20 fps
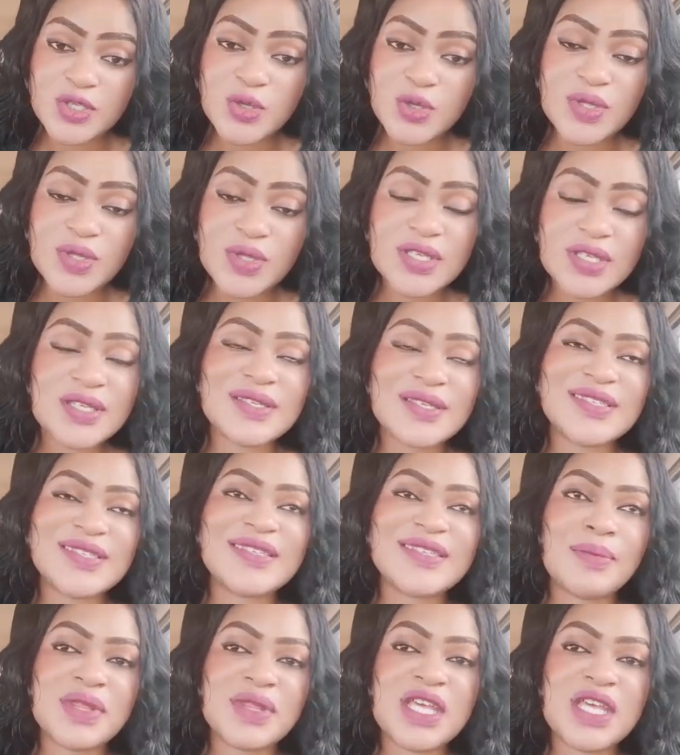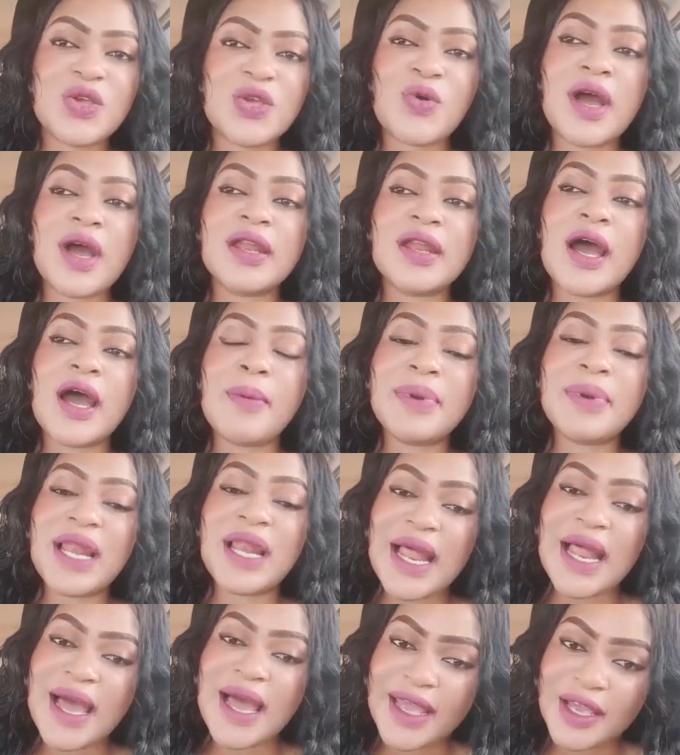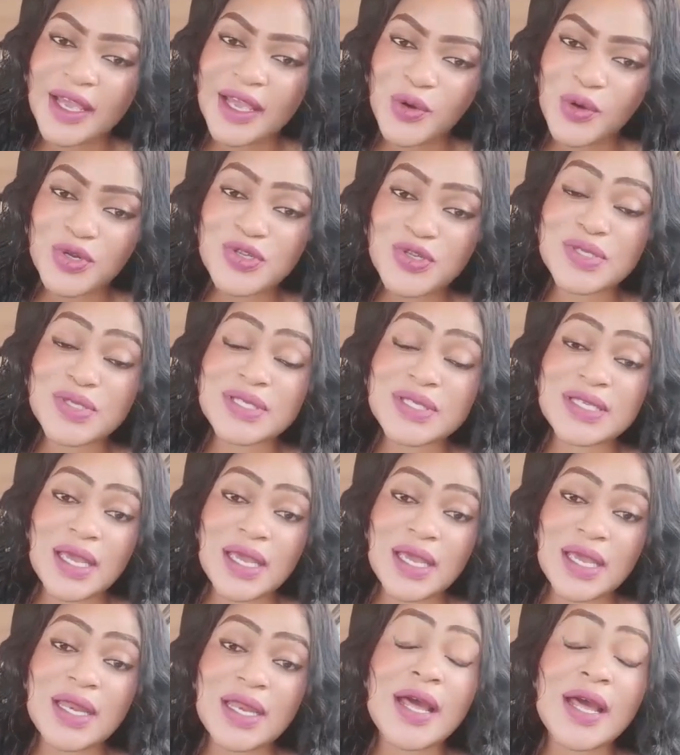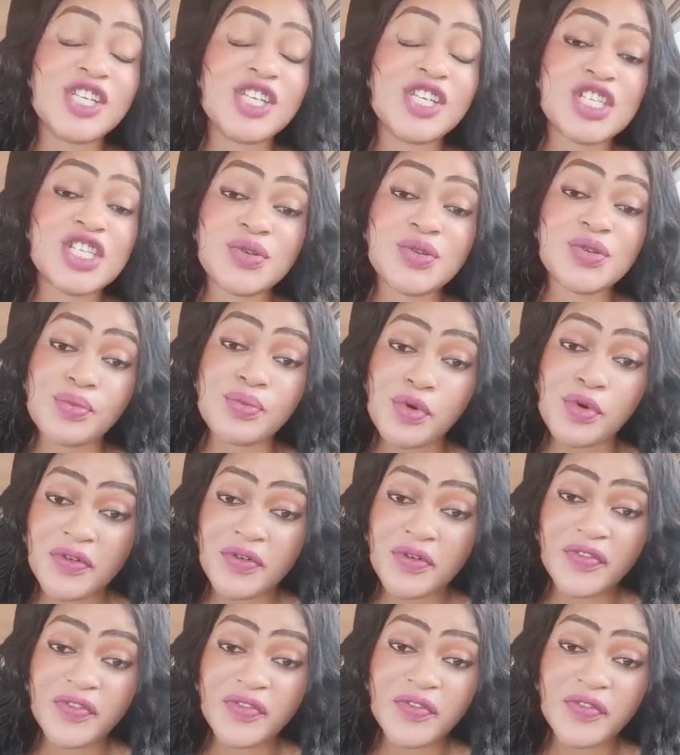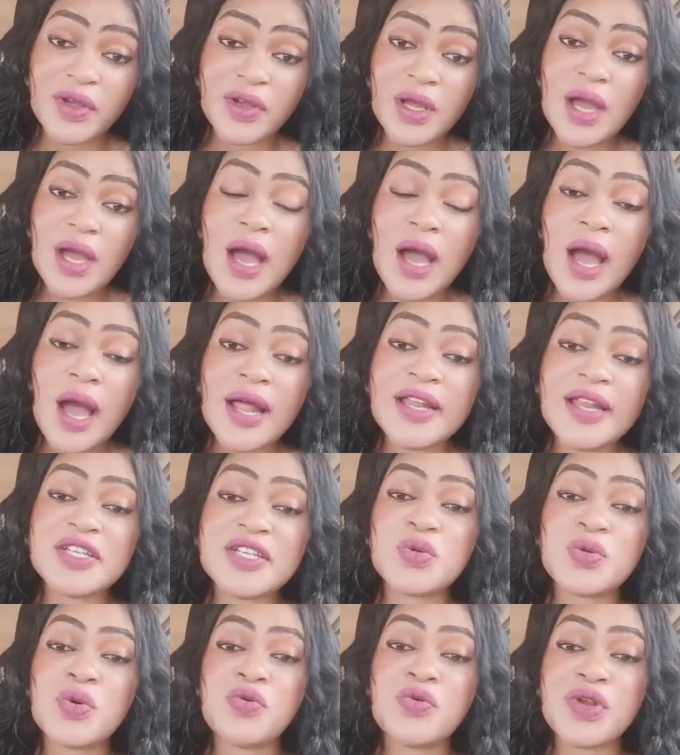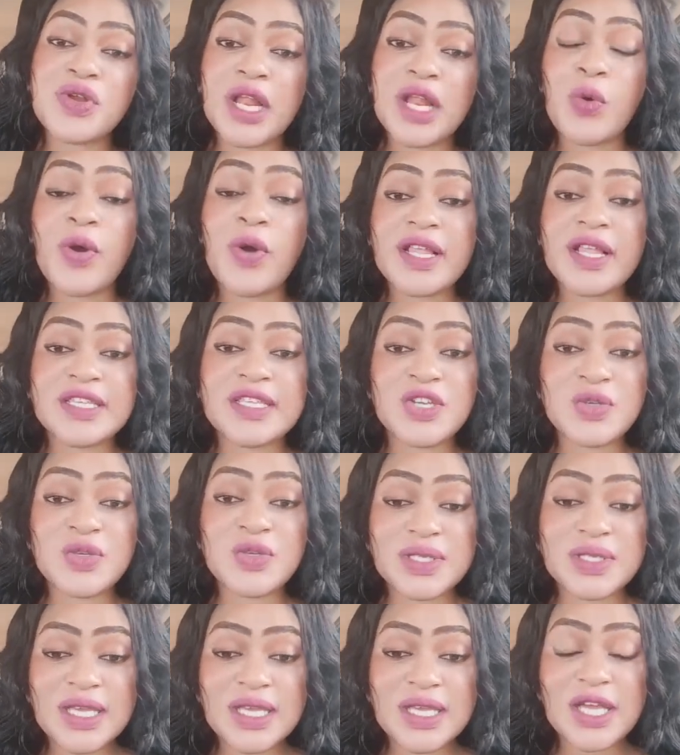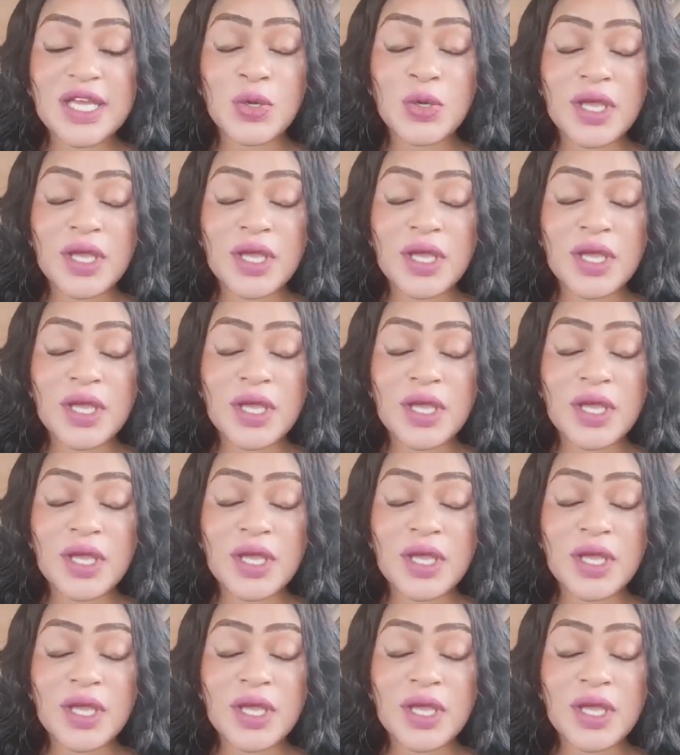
So this is something you can apply on your skin and just move, and it will really whiten your skin.